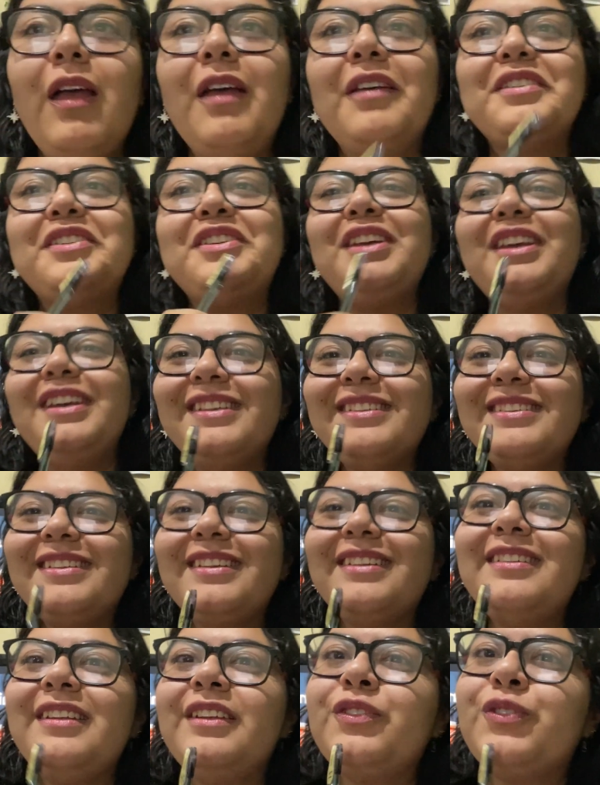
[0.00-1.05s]
She's
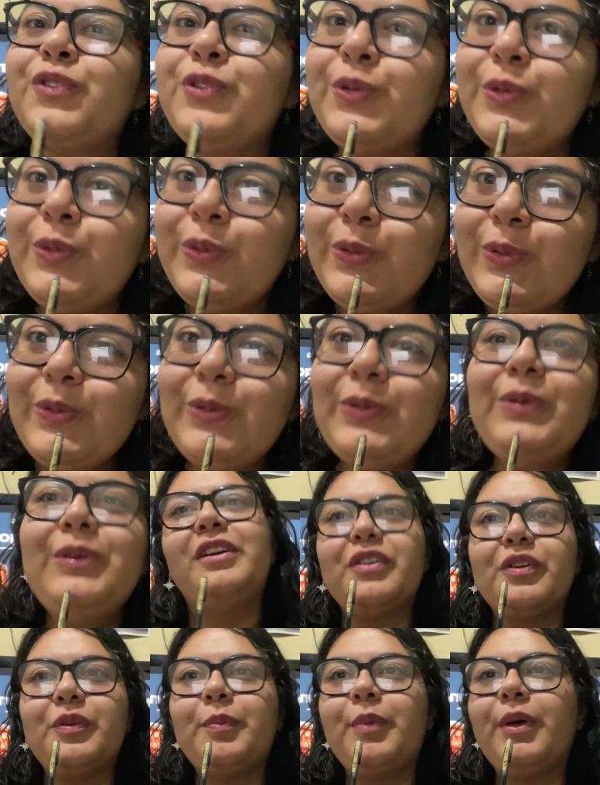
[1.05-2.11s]
the true
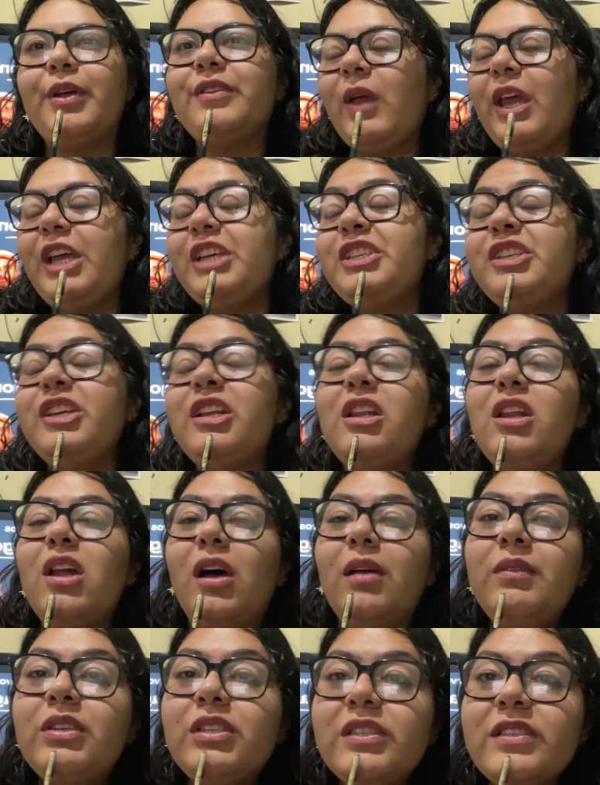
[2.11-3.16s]
girl boss. Okay, she
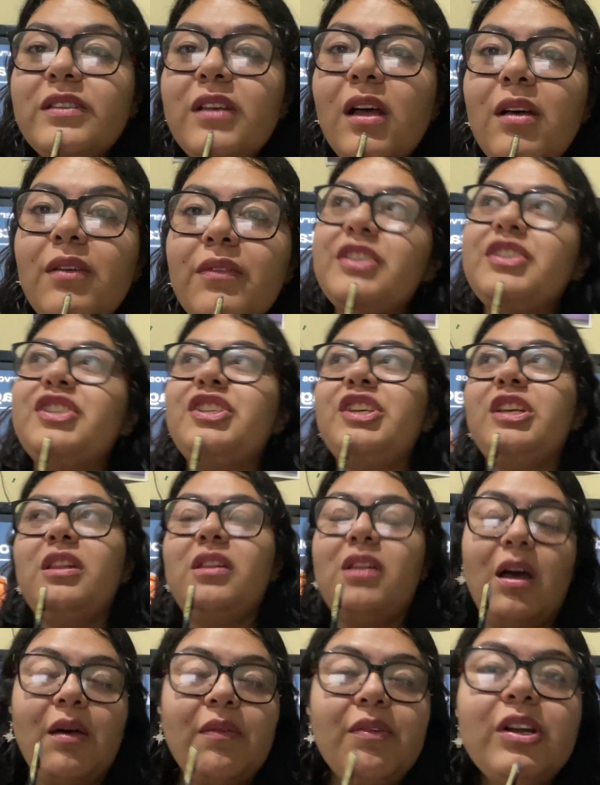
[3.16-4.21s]
loved herself, she
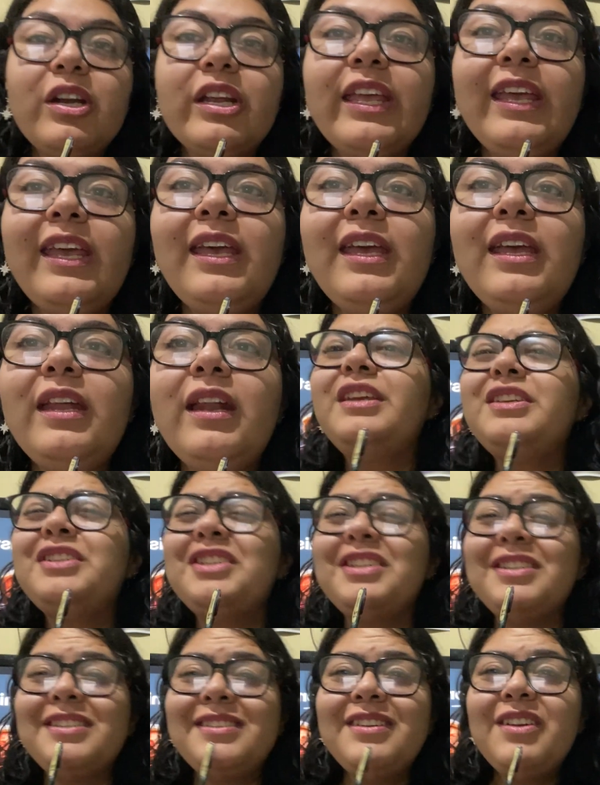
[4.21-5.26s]
loved her kid.
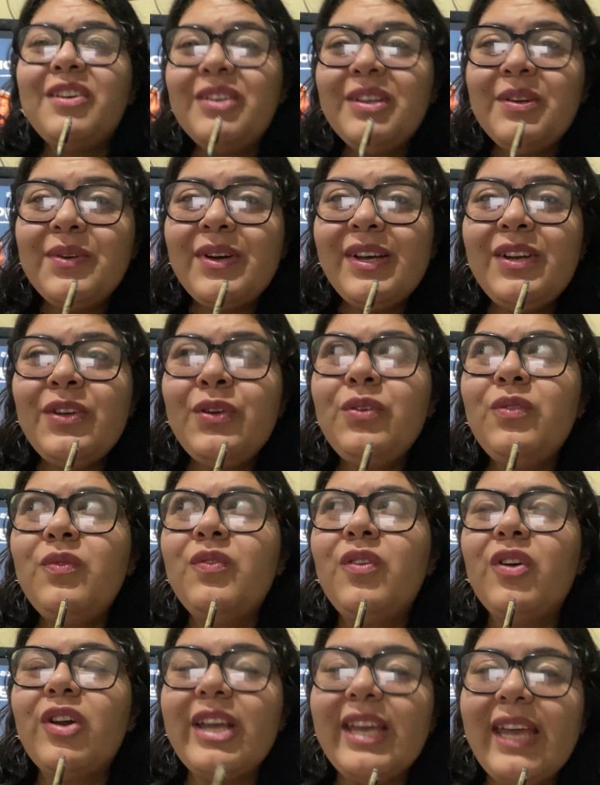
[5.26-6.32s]
She's the only one who
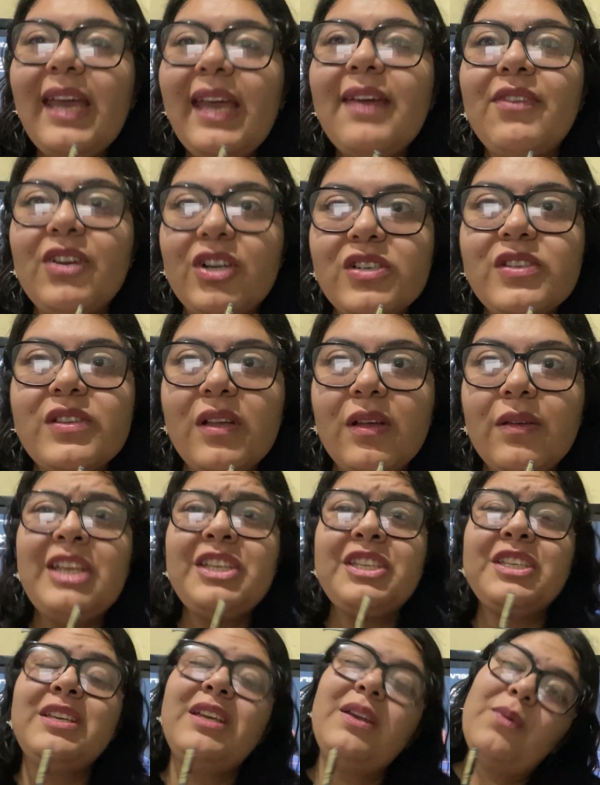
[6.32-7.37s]
forgave herself.
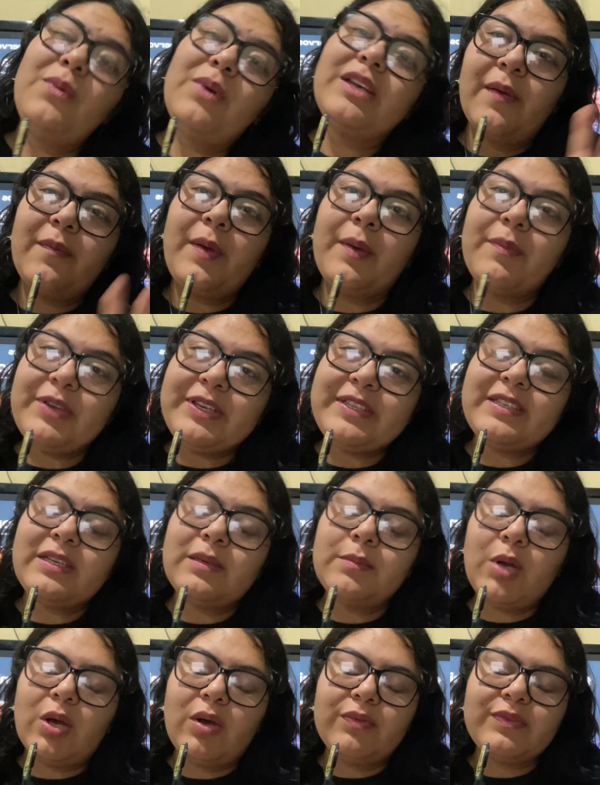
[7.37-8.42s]
She was a
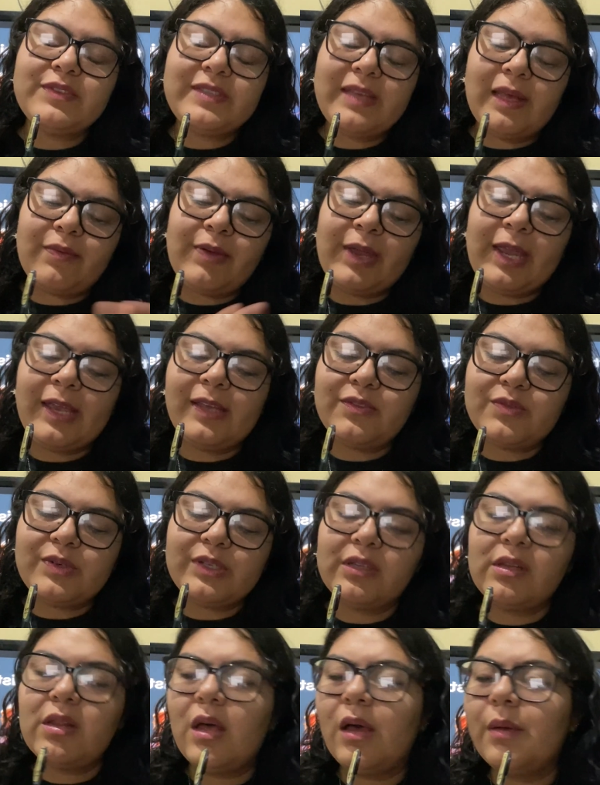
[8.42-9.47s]
victim of
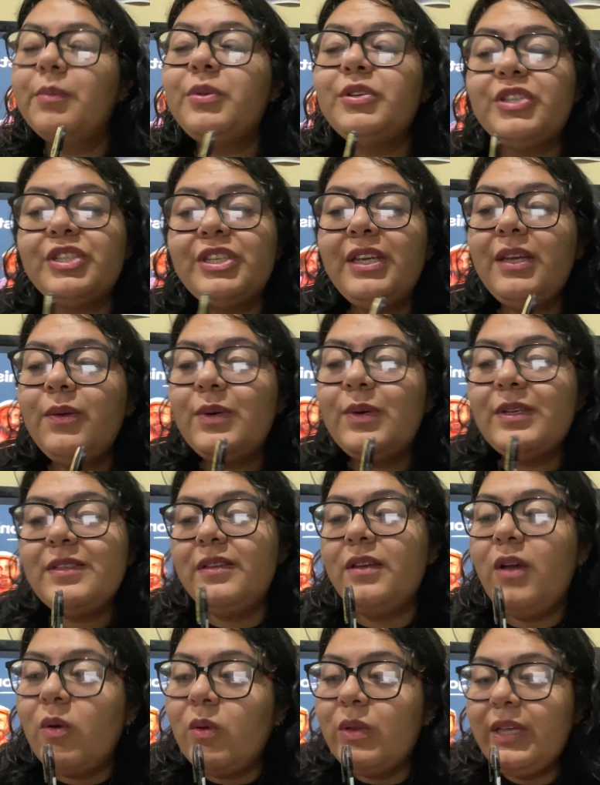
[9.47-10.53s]
self-hatred club, but she was
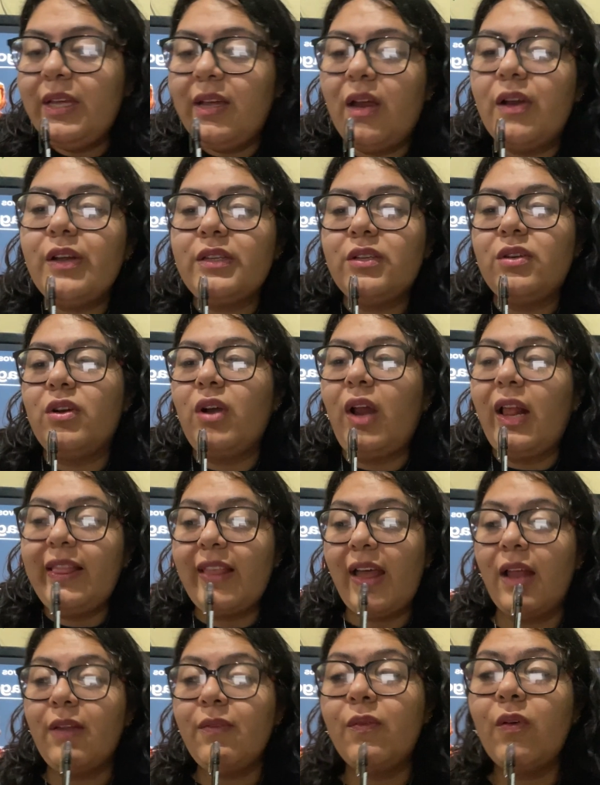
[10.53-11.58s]
the only character
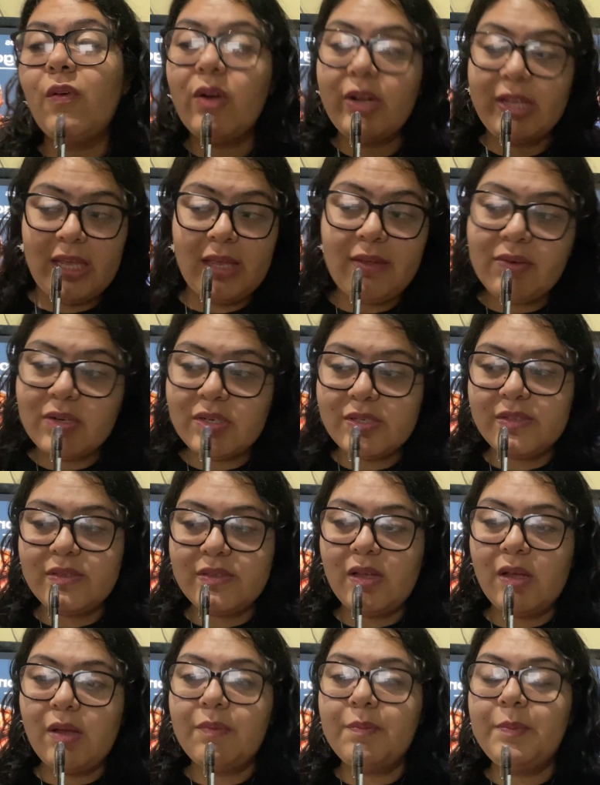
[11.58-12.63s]
that forgave
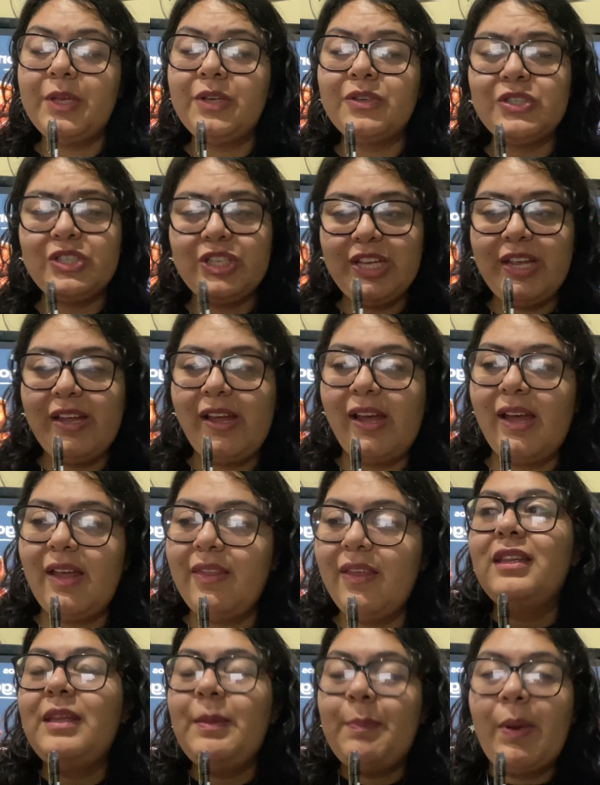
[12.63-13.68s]
herself because she had
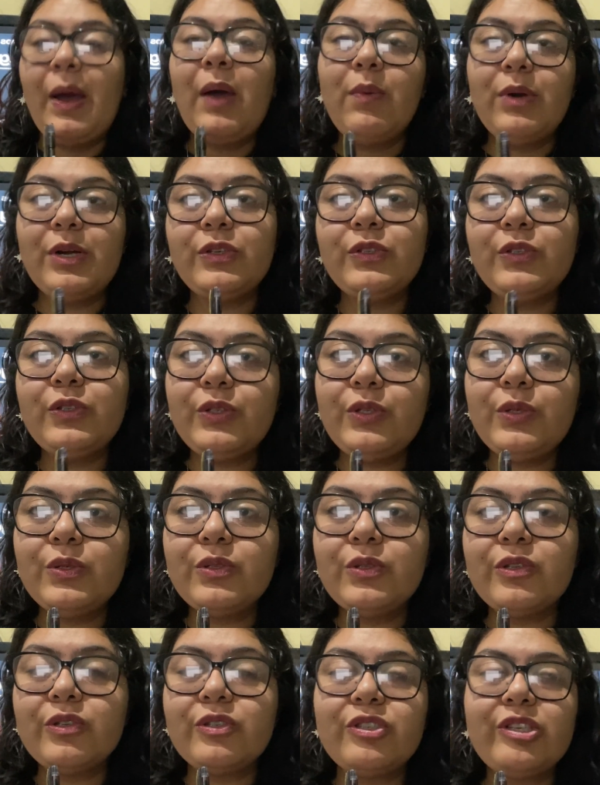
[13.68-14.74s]
the power to do
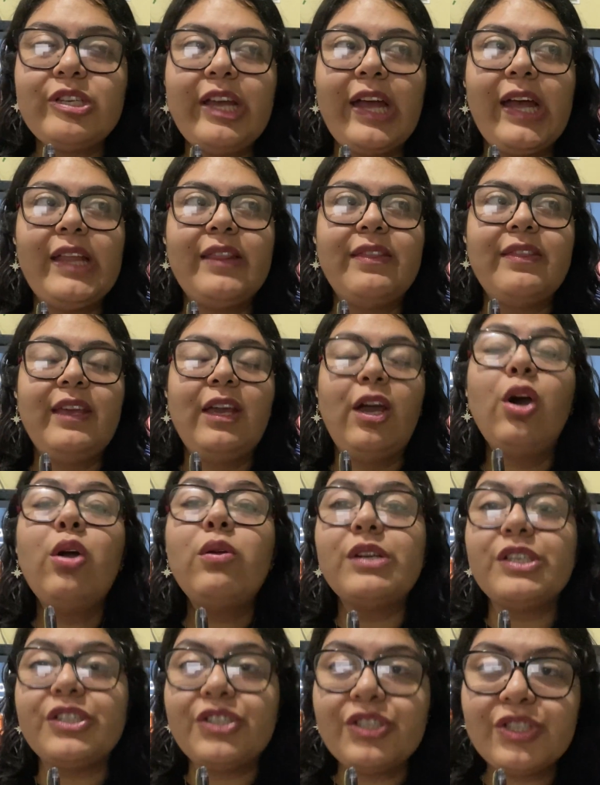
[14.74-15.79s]
so. She had the
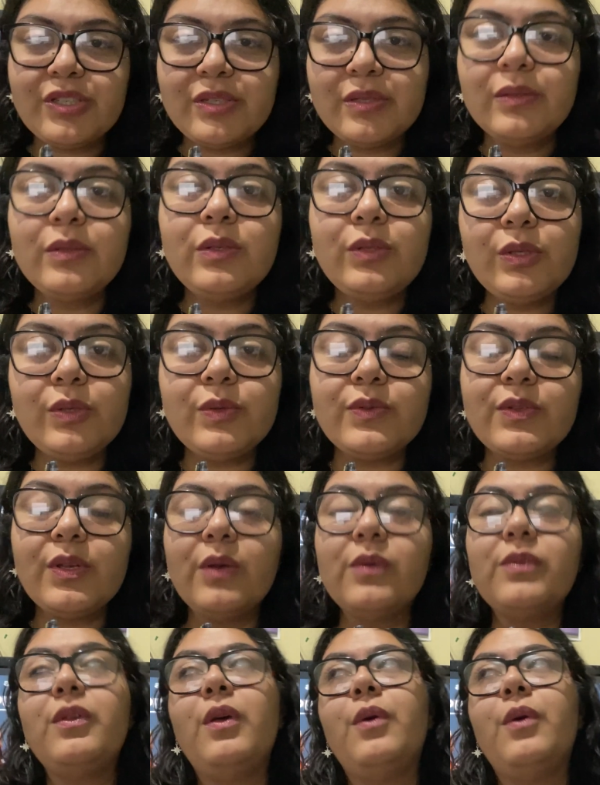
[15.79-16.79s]
courage to do so.